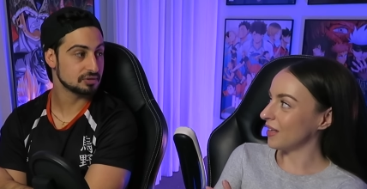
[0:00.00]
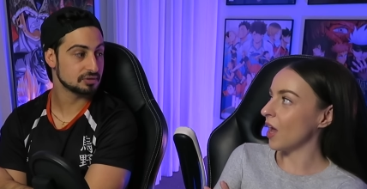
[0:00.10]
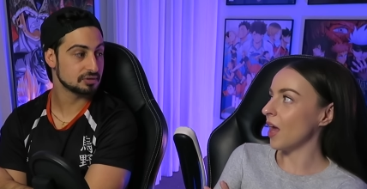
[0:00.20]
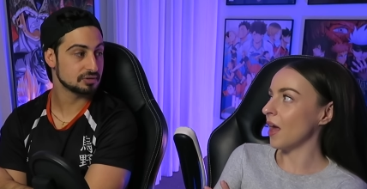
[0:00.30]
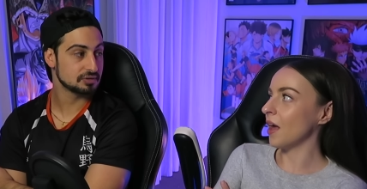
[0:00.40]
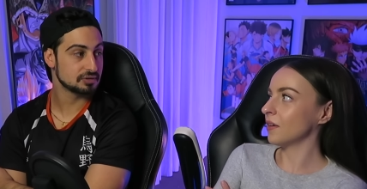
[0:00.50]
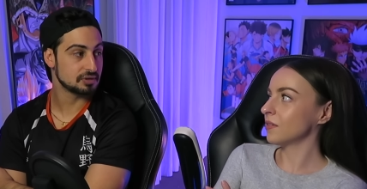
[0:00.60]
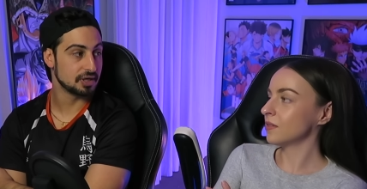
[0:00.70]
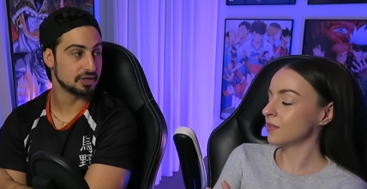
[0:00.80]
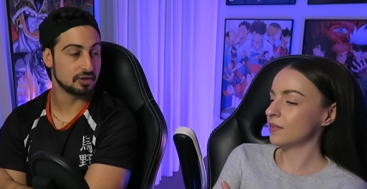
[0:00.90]
Speaker 1: yeah,
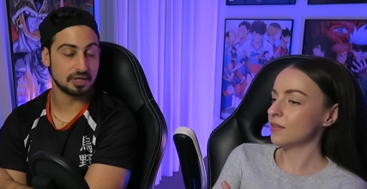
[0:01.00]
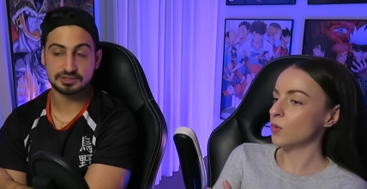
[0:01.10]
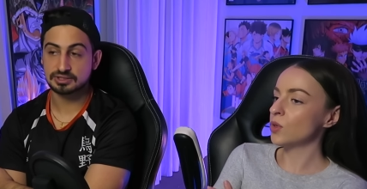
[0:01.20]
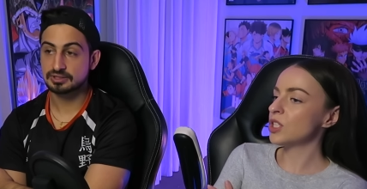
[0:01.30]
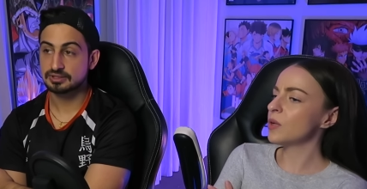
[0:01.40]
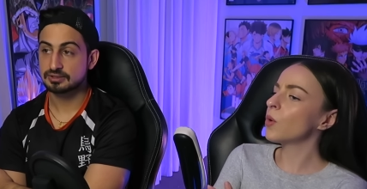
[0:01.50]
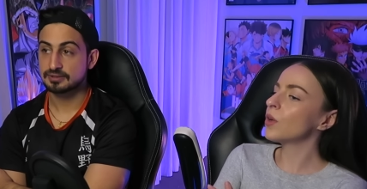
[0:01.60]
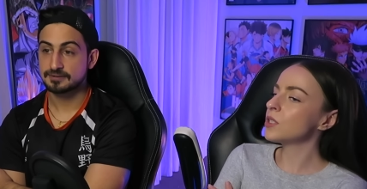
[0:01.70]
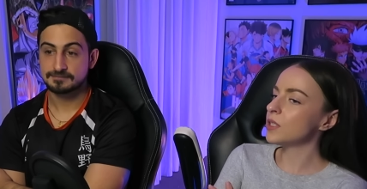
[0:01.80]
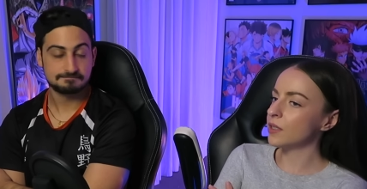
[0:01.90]
Speaker 2: kind of
Speaker 1: nice. Well, she
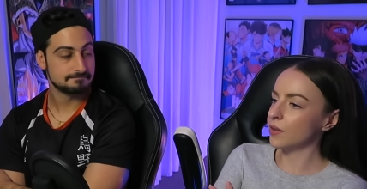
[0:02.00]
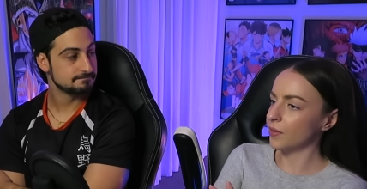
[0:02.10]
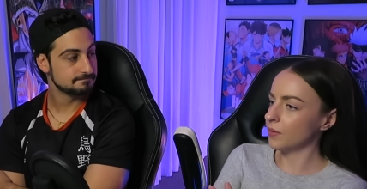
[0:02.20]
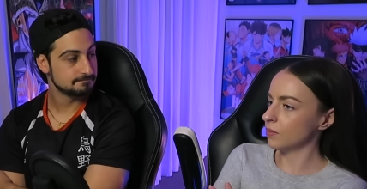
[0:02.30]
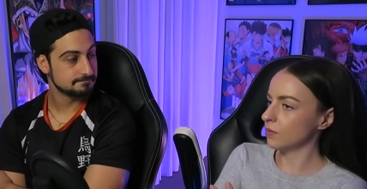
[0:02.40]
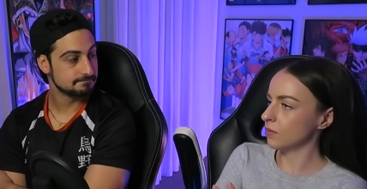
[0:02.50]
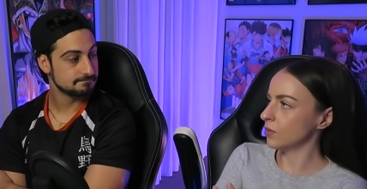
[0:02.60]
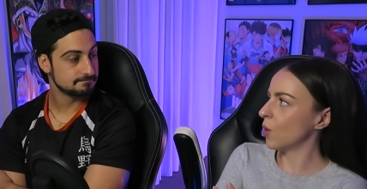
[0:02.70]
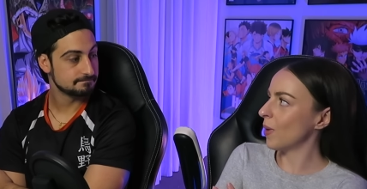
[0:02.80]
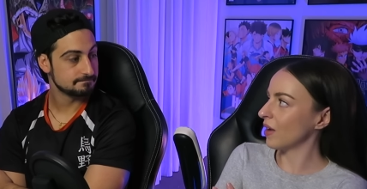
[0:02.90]
wanted to
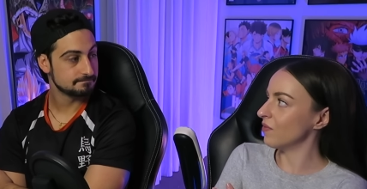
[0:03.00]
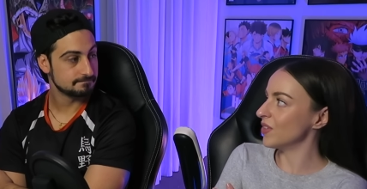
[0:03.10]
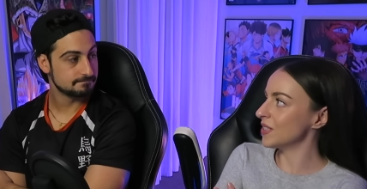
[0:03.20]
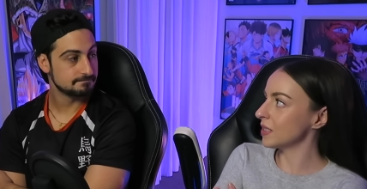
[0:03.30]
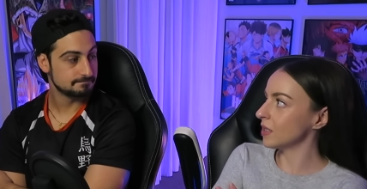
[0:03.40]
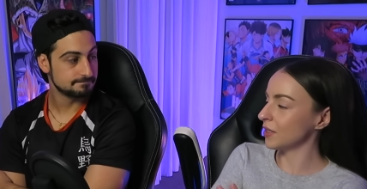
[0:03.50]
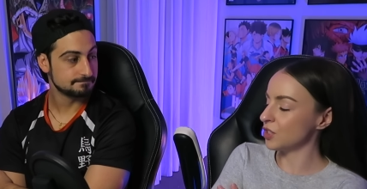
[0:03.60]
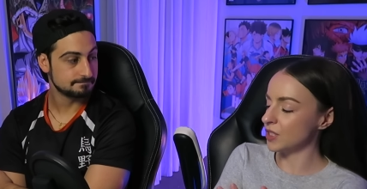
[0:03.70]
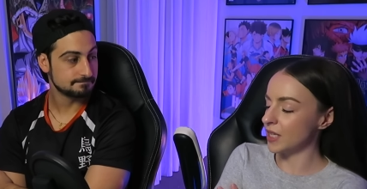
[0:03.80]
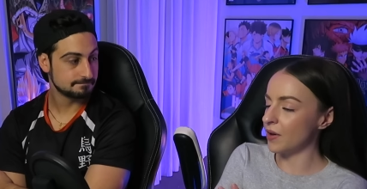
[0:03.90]
go back and visit. Like,
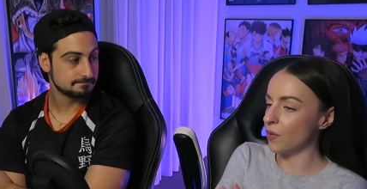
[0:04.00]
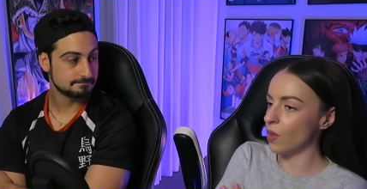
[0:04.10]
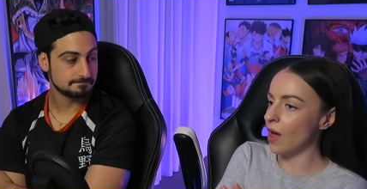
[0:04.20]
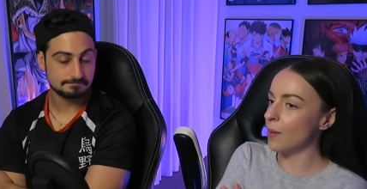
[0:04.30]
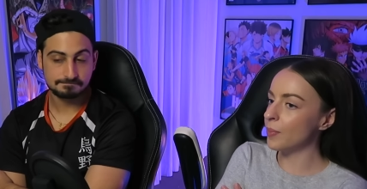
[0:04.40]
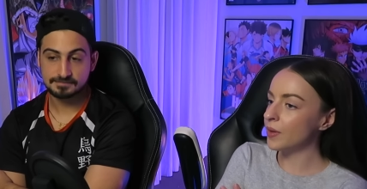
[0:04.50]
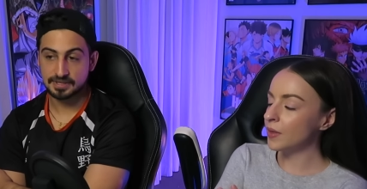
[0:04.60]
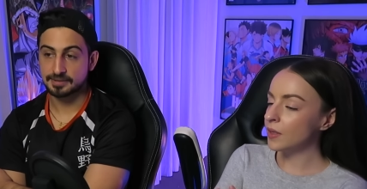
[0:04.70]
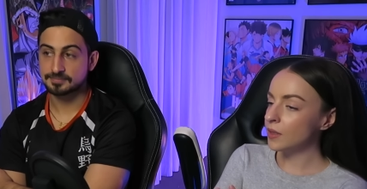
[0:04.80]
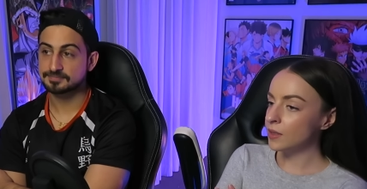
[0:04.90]
she set it all up.
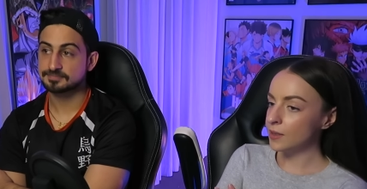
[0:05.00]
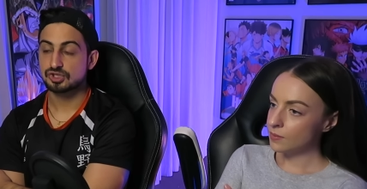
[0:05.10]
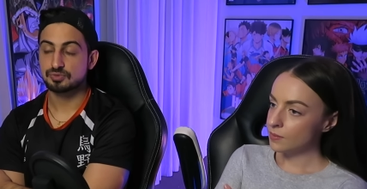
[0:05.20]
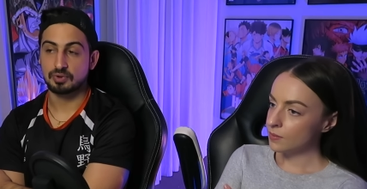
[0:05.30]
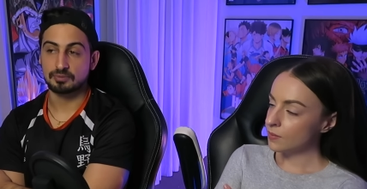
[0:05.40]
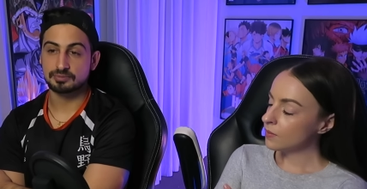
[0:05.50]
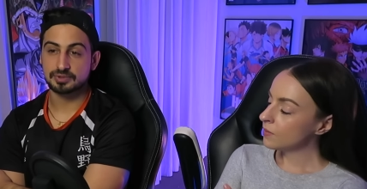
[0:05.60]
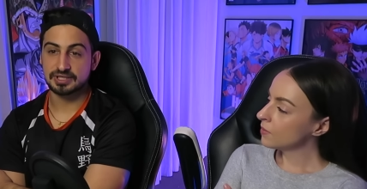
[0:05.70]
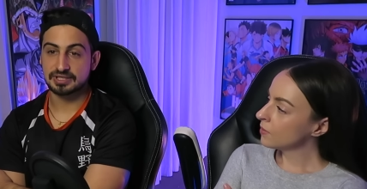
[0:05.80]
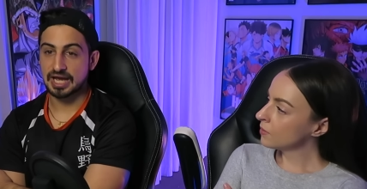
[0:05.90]
Speaker 2: Yeah. She
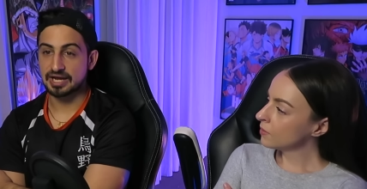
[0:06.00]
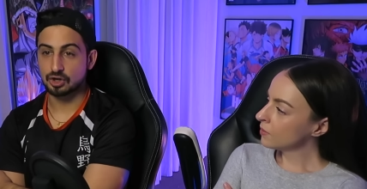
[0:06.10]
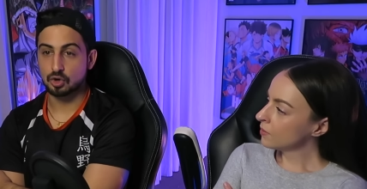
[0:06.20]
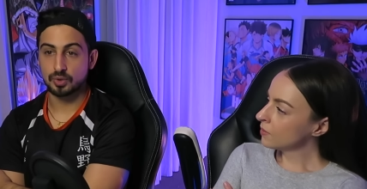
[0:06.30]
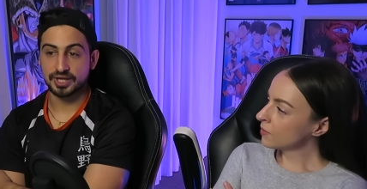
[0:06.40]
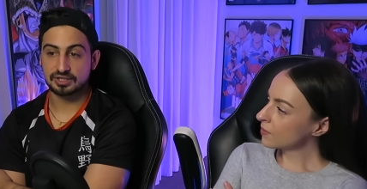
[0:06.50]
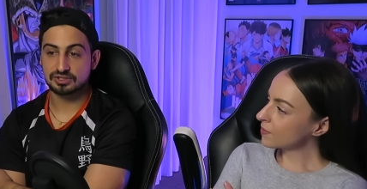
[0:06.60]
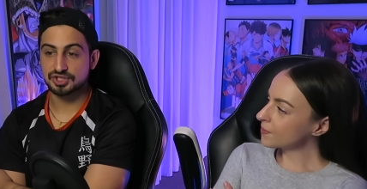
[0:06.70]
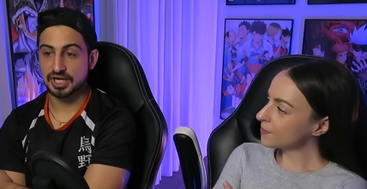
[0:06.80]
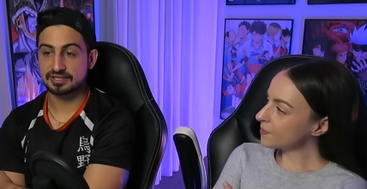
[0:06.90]
probably had a quick
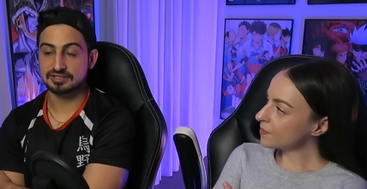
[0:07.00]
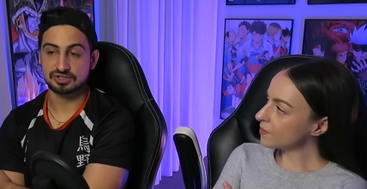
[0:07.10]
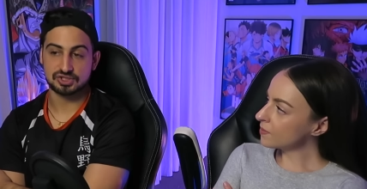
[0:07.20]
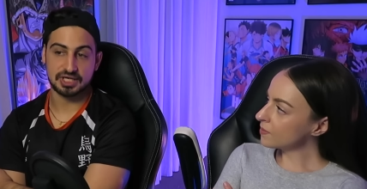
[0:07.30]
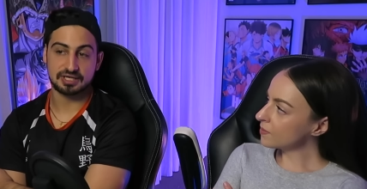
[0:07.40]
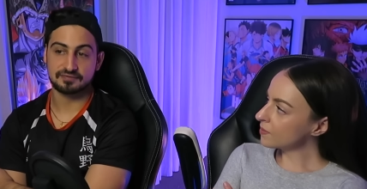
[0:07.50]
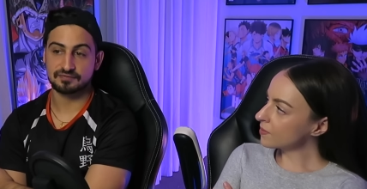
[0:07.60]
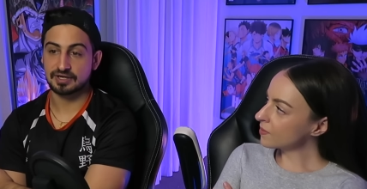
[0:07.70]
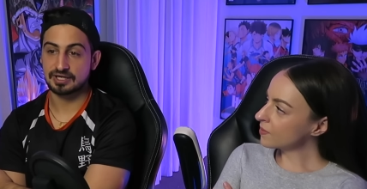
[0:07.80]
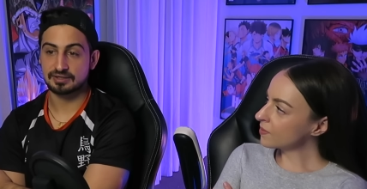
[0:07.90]
check to see
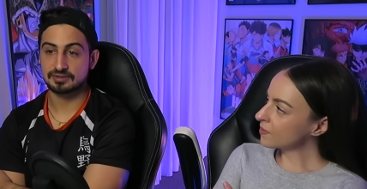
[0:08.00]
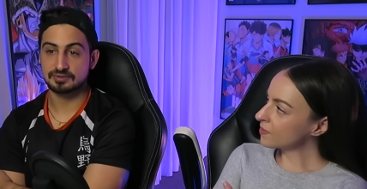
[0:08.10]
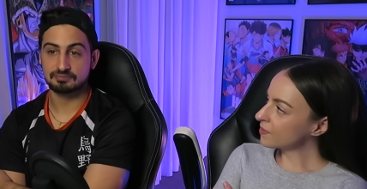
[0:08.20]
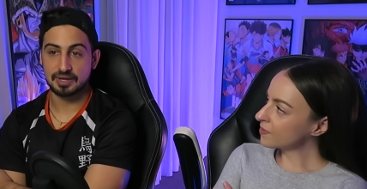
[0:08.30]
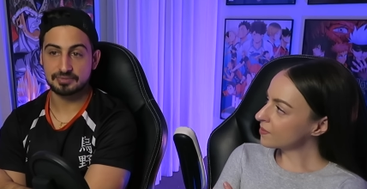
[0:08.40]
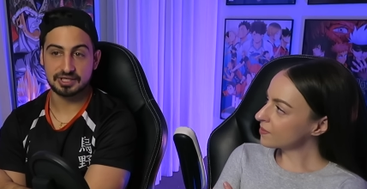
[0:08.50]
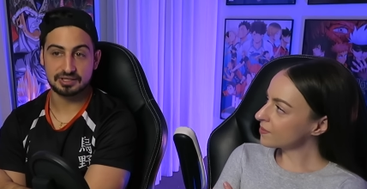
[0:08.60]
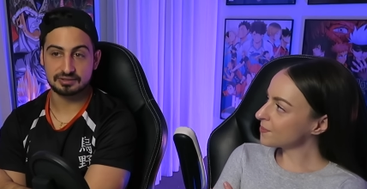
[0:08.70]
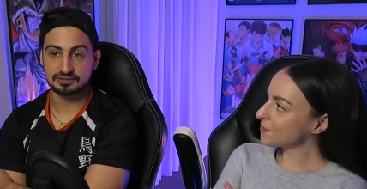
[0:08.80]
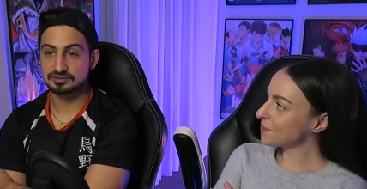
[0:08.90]
if uh, maybe
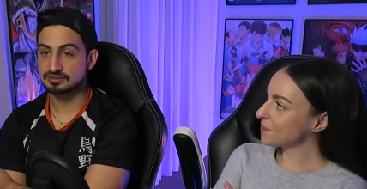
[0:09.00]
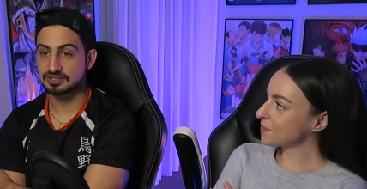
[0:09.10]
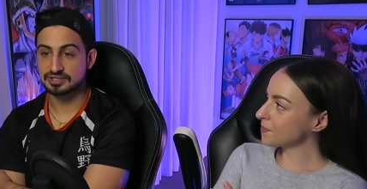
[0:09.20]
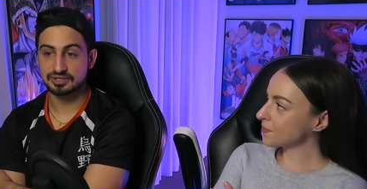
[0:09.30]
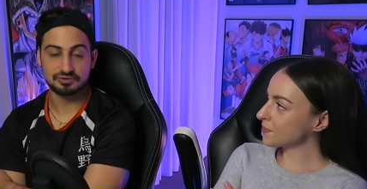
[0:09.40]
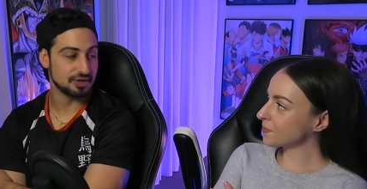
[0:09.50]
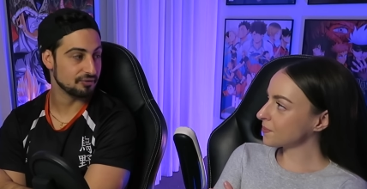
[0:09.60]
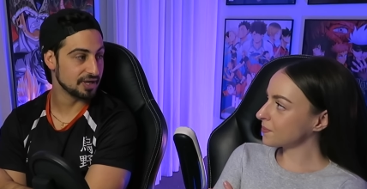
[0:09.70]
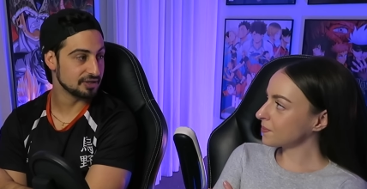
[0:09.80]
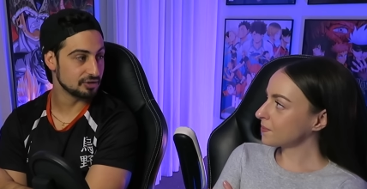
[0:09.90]
he had
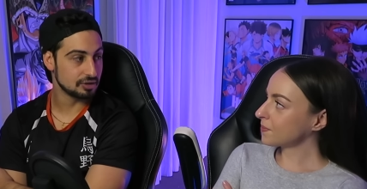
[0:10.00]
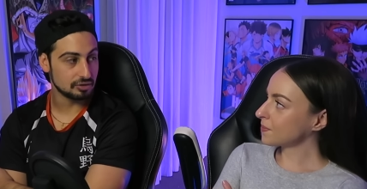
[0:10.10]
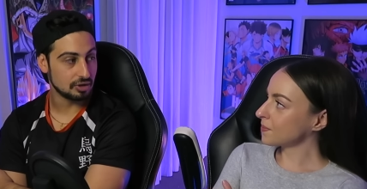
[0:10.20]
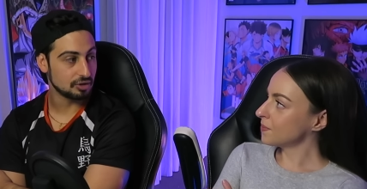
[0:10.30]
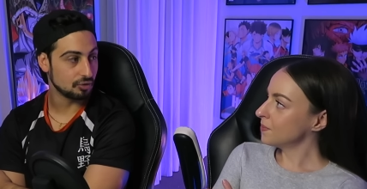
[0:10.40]
deteriorated a lot